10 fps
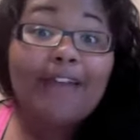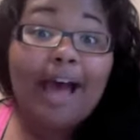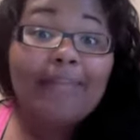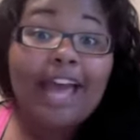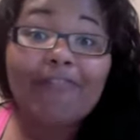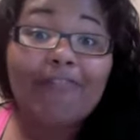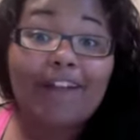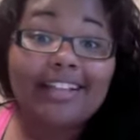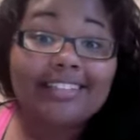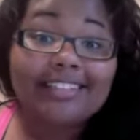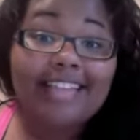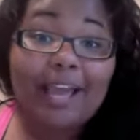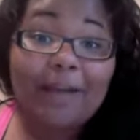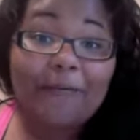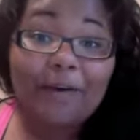not afraid to
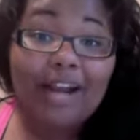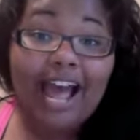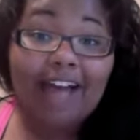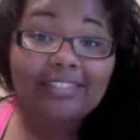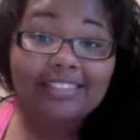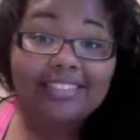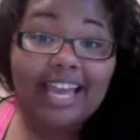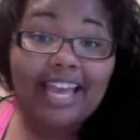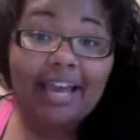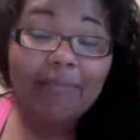say what I have to say.